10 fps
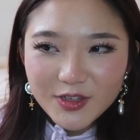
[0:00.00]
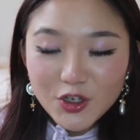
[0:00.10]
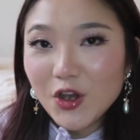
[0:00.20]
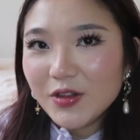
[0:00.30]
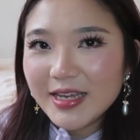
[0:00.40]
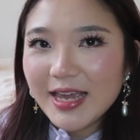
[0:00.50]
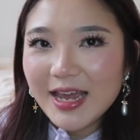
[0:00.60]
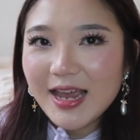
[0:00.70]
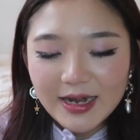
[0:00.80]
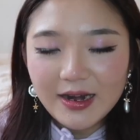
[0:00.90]
curly
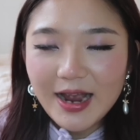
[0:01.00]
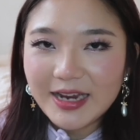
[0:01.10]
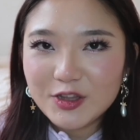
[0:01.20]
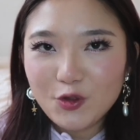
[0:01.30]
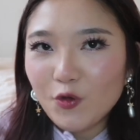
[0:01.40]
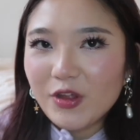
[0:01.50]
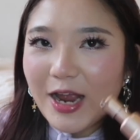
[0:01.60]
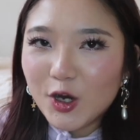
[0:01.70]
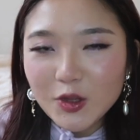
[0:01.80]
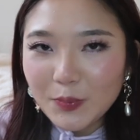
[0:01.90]
hair, and I thought that
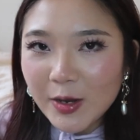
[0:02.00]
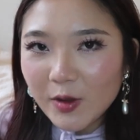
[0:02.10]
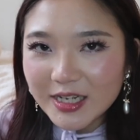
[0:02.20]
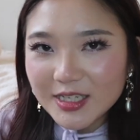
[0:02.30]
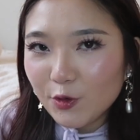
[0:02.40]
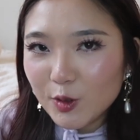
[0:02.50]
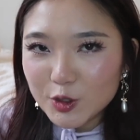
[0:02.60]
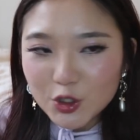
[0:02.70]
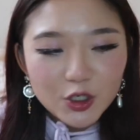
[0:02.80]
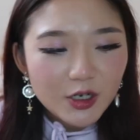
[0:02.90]
I got the pink one because I thought it was
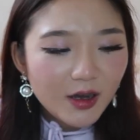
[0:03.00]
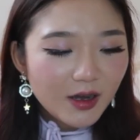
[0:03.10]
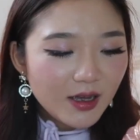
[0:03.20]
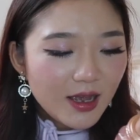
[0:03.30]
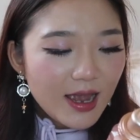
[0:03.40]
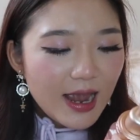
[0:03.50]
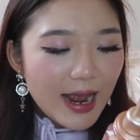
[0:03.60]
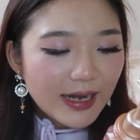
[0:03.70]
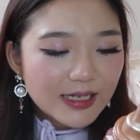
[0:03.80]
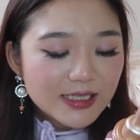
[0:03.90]
cuter,
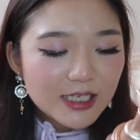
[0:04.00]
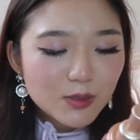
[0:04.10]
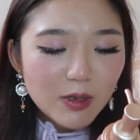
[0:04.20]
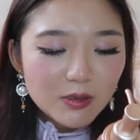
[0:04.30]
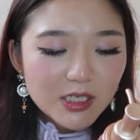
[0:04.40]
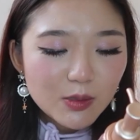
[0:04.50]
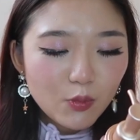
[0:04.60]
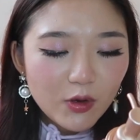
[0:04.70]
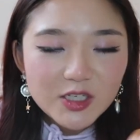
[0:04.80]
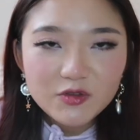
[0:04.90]
and it says Melty
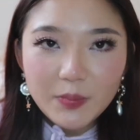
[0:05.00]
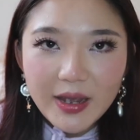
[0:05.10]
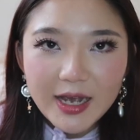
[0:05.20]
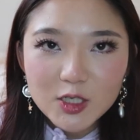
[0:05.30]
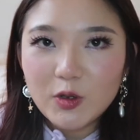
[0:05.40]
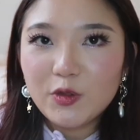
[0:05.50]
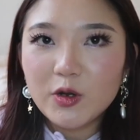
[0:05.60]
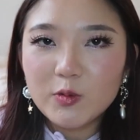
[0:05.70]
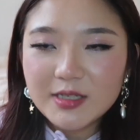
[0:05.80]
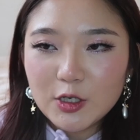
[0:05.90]
Moist Repair, so I thought
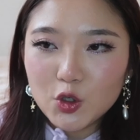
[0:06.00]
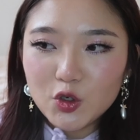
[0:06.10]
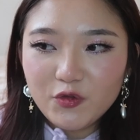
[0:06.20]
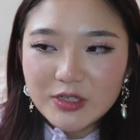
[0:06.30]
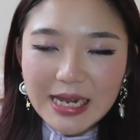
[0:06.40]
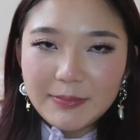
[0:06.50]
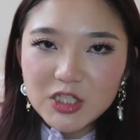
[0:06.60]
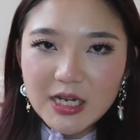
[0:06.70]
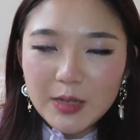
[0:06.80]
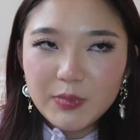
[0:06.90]
it was like good for
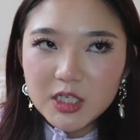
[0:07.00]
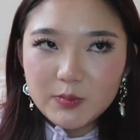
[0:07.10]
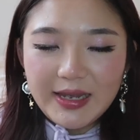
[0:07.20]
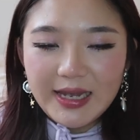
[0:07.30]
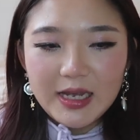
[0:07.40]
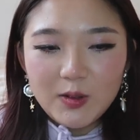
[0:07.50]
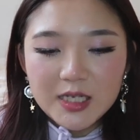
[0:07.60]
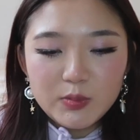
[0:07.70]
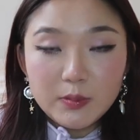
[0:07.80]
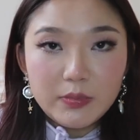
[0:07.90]
damaged hair because my hair
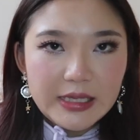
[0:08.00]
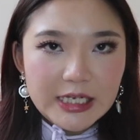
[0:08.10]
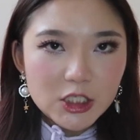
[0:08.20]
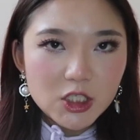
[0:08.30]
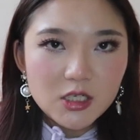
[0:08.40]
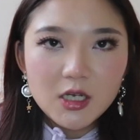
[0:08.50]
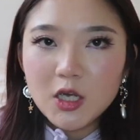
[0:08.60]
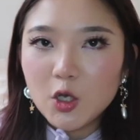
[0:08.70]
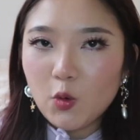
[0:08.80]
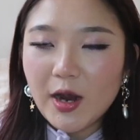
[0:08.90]
has been bleached
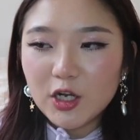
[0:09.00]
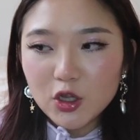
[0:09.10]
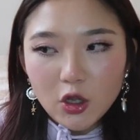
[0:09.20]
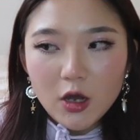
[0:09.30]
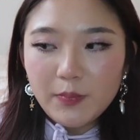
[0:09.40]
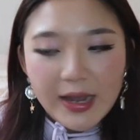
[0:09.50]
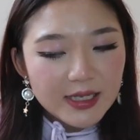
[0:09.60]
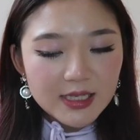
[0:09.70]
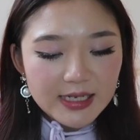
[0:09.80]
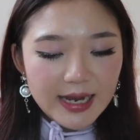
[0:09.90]
quite a lot back
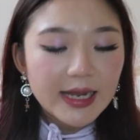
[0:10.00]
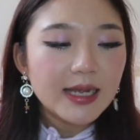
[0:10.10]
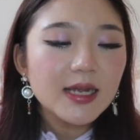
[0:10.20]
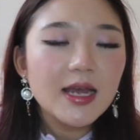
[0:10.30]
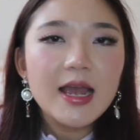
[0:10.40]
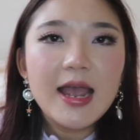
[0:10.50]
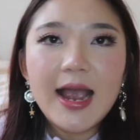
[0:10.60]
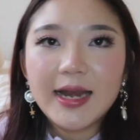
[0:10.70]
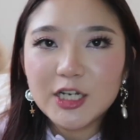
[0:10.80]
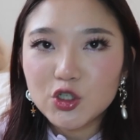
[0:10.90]
in the day,
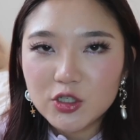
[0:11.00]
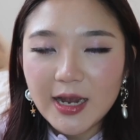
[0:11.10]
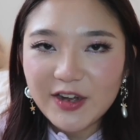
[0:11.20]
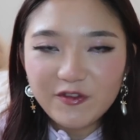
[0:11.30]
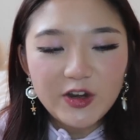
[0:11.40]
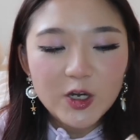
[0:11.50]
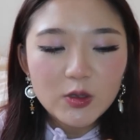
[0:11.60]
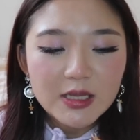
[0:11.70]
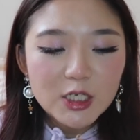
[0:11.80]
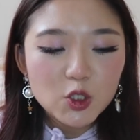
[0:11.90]
and I do dye it
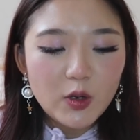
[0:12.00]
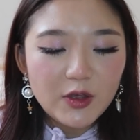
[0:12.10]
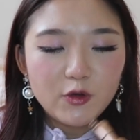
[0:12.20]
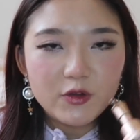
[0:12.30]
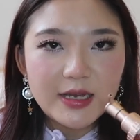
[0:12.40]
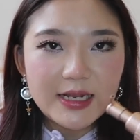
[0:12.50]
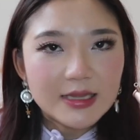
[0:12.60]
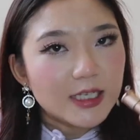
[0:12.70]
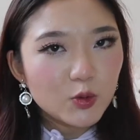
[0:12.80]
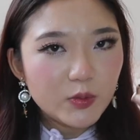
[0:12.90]
frequently, so I thought
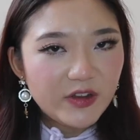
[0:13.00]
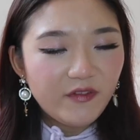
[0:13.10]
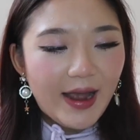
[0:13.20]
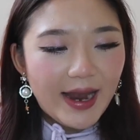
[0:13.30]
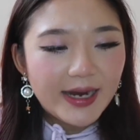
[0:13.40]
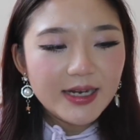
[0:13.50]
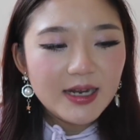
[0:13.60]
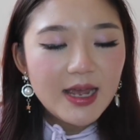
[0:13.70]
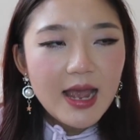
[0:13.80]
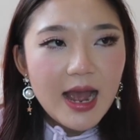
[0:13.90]
that this would be fine.
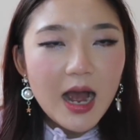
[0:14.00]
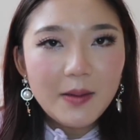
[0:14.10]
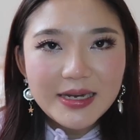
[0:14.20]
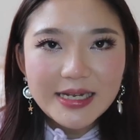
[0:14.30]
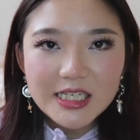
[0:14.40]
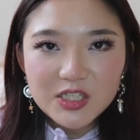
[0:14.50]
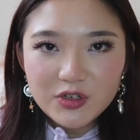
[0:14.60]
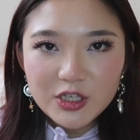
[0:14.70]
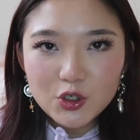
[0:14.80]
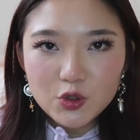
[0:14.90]
It is
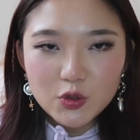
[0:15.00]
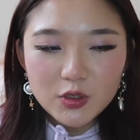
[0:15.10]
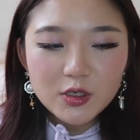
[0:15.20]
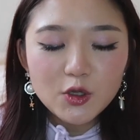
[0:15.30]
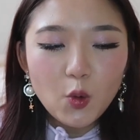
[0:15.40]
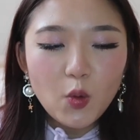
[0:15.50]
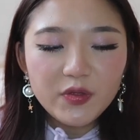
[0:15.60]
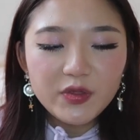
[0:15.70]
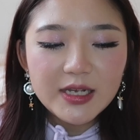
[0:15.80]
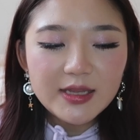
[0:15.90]
really good. The
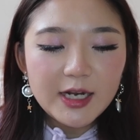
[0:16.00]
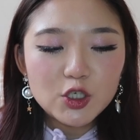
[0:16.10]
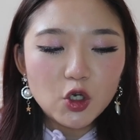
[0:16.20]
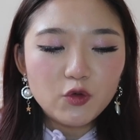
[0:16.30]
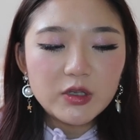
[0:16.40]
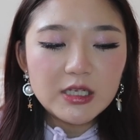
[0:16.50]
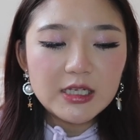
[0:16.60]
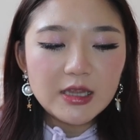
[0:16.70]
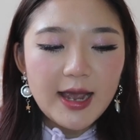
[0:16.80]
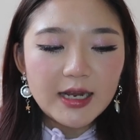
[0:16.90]
one thing that I don't really
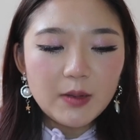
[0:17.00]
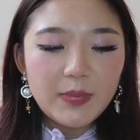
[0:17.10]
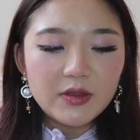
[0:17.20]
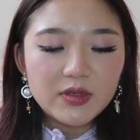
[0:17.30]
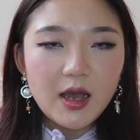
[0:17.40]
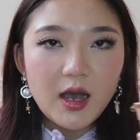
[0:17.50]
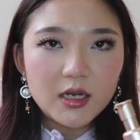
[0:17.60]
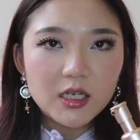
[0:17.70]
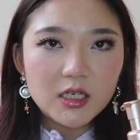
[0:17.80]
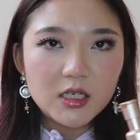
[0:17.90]
like about the
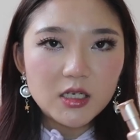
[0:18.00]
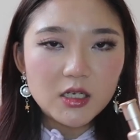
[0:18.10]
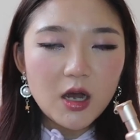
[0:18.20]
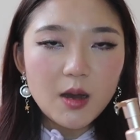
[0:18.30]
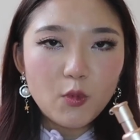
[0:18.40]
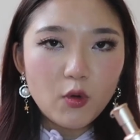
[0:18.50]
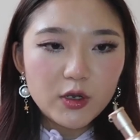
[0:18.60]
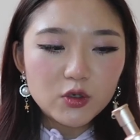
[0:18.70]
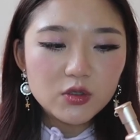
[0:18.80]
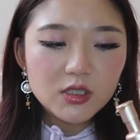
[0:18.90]
honey
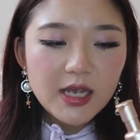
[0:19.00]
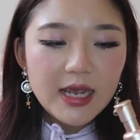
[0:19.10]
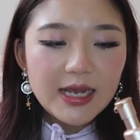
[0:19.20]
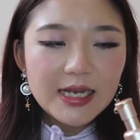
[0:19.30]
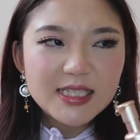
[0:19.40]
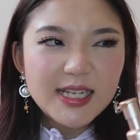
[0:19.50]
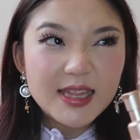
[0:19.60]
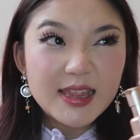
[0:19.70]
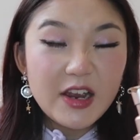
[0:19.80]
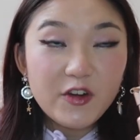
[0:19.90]
oils is
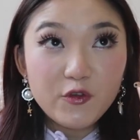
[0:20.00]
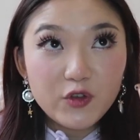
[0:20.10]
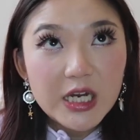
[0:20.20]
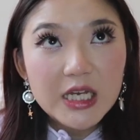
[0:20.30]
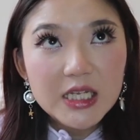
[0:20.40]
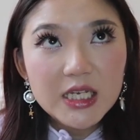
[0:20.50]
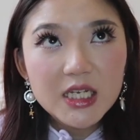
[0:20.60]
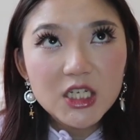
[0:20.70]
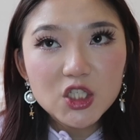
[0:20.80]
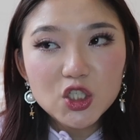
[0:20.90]
that they're
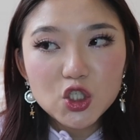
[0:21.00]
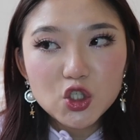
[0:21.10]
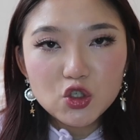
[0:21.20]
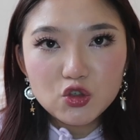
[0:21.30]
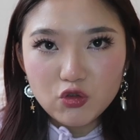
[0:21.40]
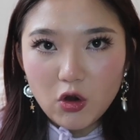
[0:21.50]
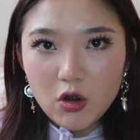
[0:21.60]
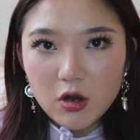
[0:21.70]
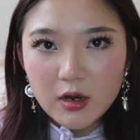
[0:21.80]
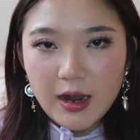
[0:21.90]
really
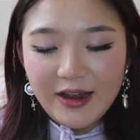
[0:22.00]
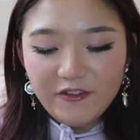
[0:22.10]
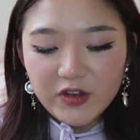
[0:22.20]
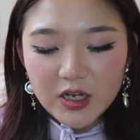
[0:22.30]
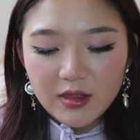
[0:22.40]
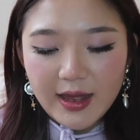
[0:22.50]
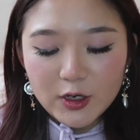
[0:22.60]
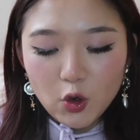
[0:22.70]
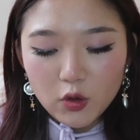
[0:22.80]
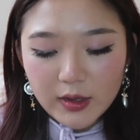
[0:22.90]
strong, I feel
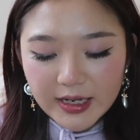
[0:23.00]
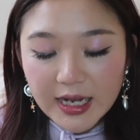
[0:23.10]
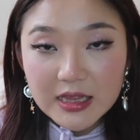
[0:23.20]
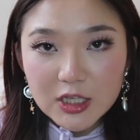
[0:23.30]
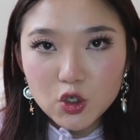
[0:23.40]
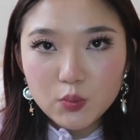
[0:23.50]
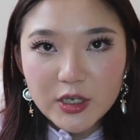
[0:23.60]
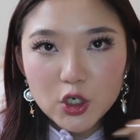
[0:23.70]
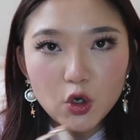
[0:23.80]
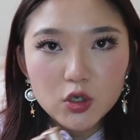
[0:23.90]
like, or like a little
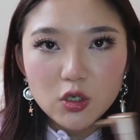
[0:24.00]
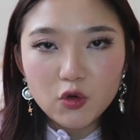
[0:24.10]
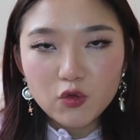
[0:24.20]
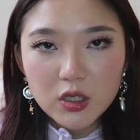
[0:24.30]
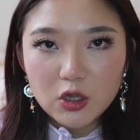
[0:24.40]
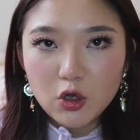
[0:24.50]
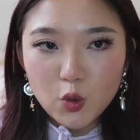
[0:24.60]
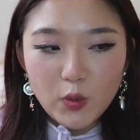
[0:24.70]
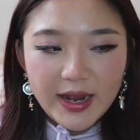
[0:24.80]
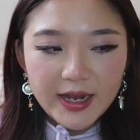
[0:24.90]
bit goes a really long
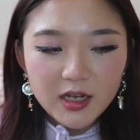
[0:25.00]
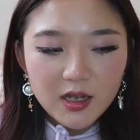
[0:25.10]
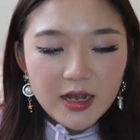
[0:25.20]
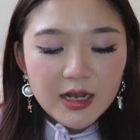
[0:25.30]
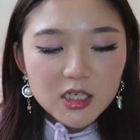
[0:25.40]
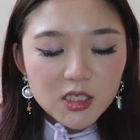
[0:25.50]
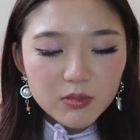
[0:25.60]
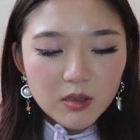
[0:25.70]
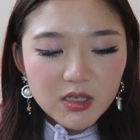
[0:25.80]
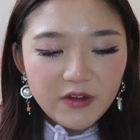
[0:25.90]
way.
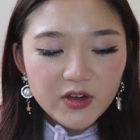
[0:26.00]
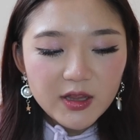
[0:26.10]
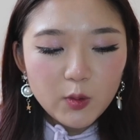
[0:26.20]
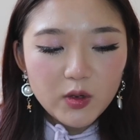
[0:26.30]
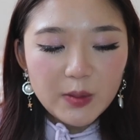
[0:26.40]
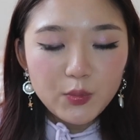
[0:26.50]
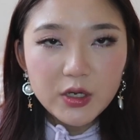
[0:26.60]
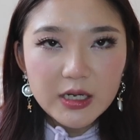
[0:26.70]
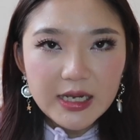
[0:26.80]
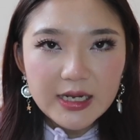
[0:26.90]
Sometimes I feel like when I put
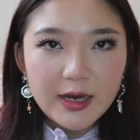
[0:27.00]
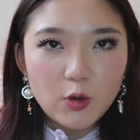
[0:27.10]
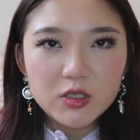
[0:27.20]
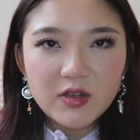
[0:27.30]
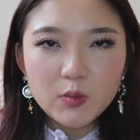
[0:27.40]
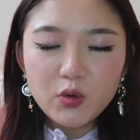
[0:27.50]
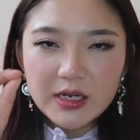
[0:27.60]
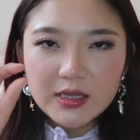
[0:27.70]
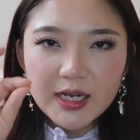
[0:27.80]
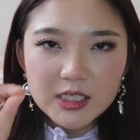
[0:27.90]
it in, I always have to put
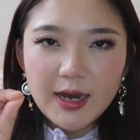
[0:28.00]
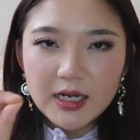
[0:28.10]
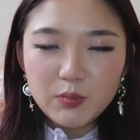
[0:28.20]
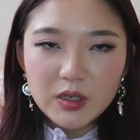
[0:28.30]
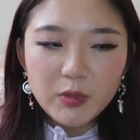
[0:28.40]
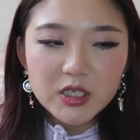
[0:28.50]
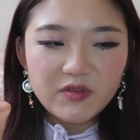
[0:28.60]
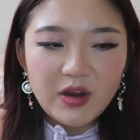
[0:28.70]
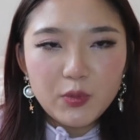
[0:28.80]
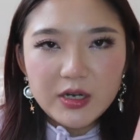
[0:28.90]
in like a tiny bit, because if
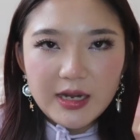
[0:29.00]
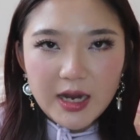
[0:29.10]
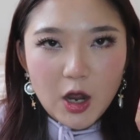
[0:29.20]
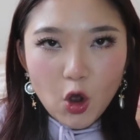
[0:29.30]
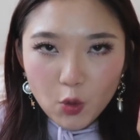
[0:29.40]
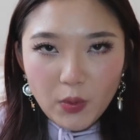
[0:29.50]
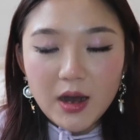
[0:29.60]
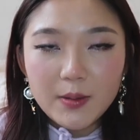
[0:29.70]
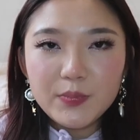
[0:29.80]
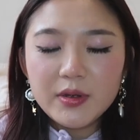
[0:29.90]
I put in like a whole
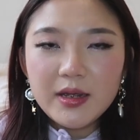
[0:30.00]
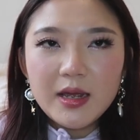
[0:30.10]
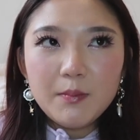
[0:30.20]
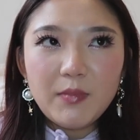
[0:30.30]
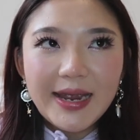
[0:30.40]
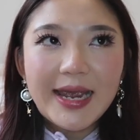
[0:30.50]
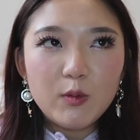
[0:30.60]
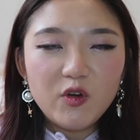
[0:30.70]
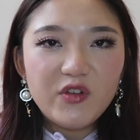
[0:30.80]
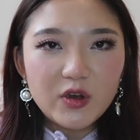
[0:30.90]
pump, my hair
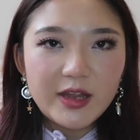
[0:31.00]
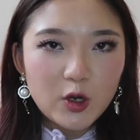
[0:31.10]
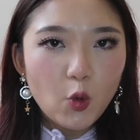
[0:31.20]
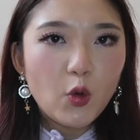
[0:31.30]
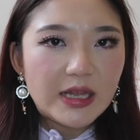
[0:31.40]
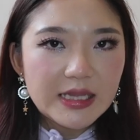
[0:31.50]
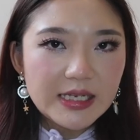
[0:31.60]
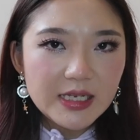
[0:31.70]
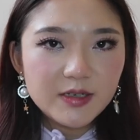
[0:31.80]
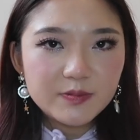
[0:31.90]
will feel like
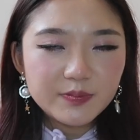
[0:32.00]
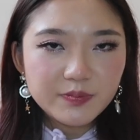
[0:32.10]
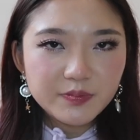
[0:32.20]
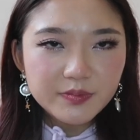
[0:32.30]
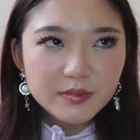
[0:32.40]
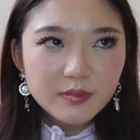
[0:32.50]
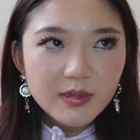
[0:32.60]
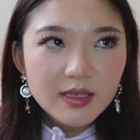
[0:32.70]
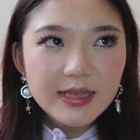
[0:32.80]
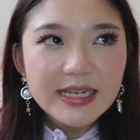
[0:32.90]
oily.
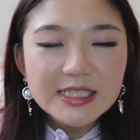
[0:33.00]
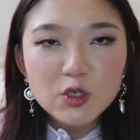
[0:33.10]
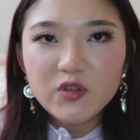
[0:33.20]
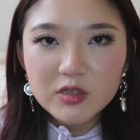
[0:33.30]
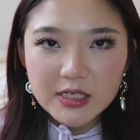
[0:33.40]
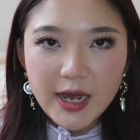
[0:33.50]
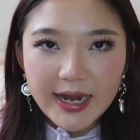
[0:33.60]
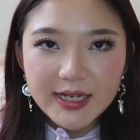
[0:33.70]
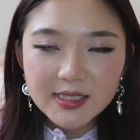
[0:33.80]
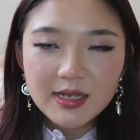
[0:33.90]
Like it still feels
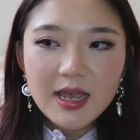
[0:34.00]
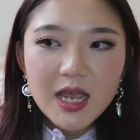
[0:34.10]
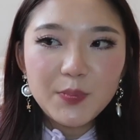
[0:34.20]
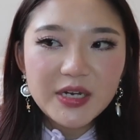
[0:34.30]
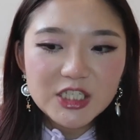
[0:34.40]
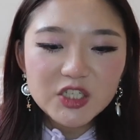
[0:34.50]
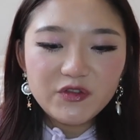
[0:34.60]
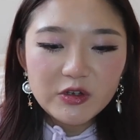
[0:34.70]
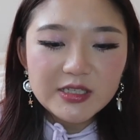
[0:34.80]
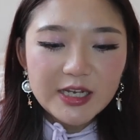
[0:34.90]
nice, but it just
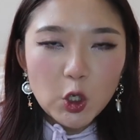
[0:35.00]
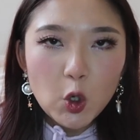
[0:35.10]
feels like